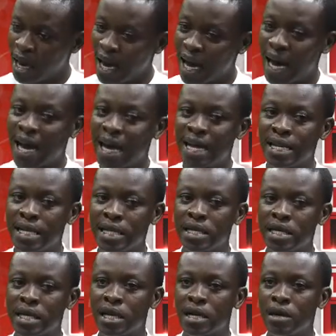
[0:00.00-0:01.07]
and
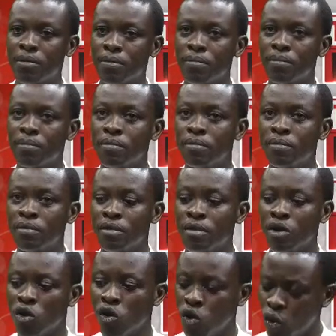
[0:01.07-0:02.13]

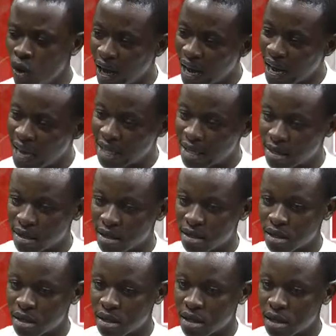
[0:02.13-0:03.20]
look at
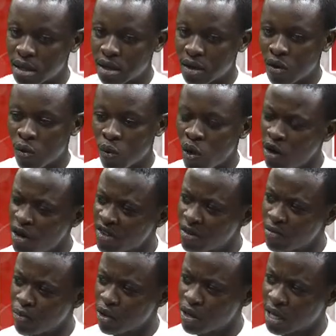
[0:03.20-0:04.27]
what is
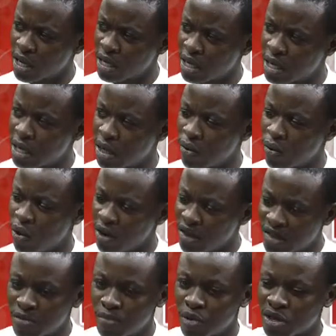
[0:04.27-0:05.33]
important. What is
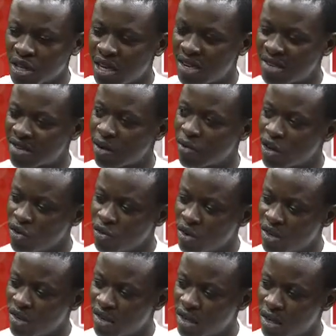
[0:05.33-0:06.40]
important is our
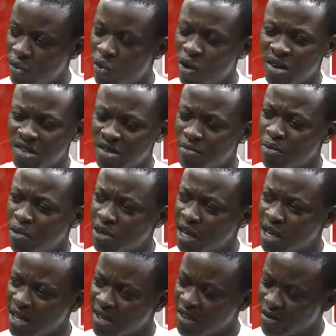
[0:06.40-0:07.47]
unity. What is
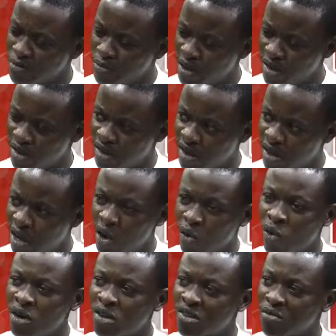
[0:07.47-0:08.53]
important is peace.
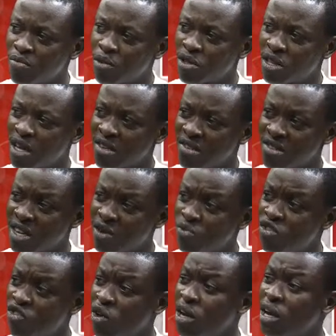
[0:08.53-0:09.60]
What is important is that we
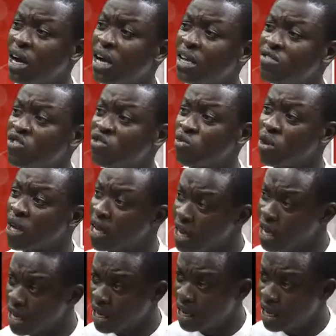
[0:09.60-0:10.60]
join hands together